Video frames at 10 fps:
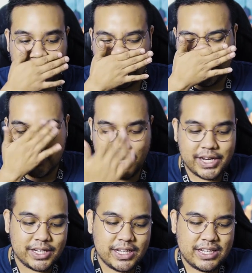now I
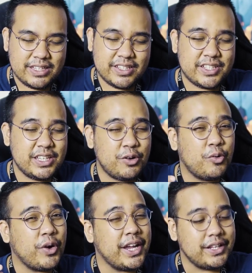tried, it's actually
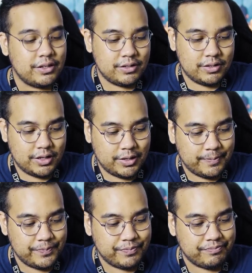quite
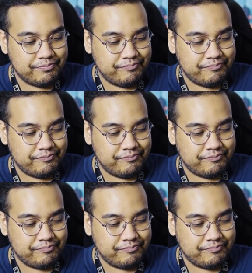um,